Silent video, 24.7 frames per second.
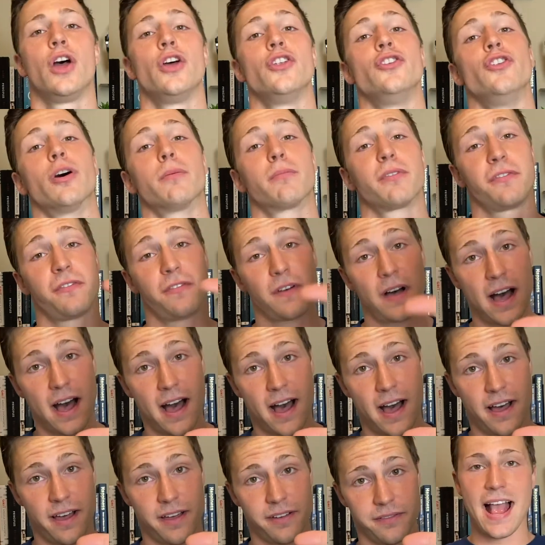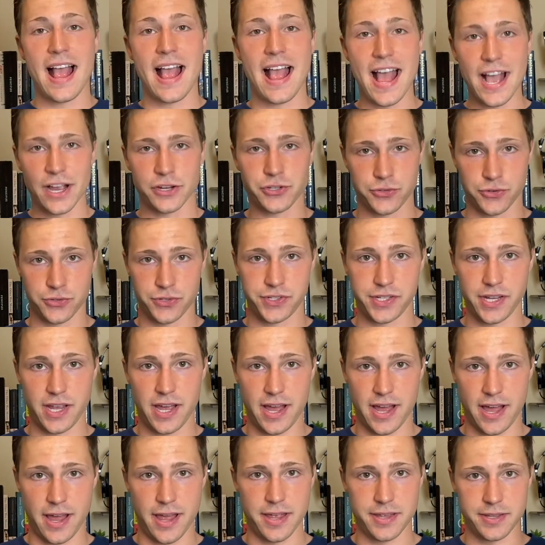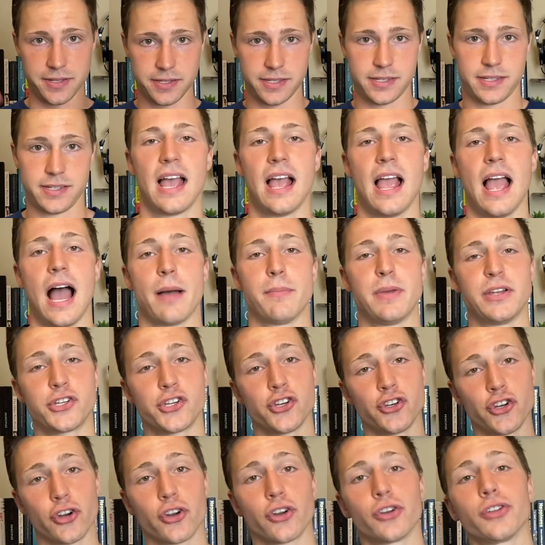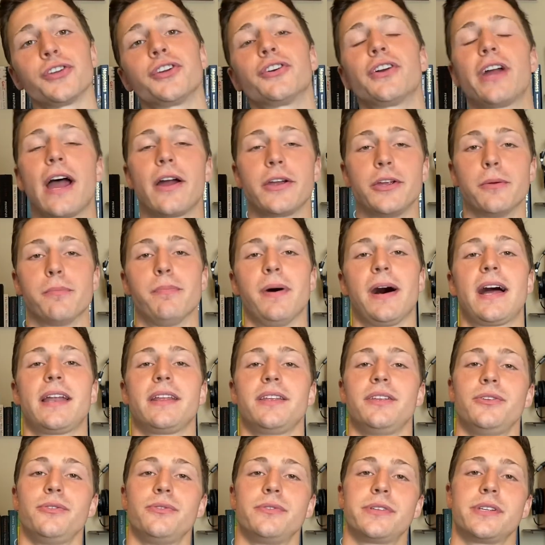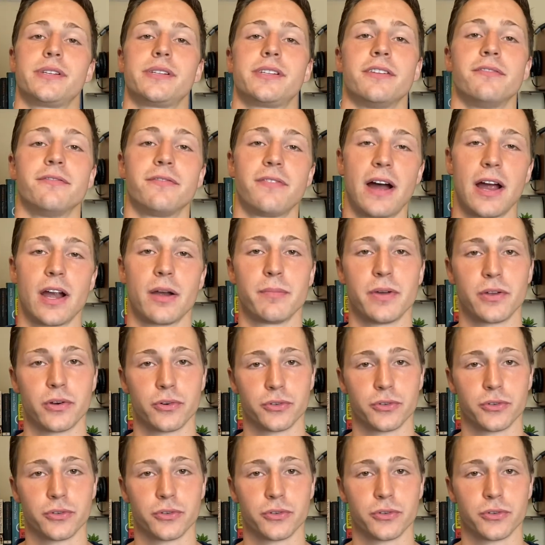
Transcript: Number 5, exercise. I mentioned earlier how your body uses environmental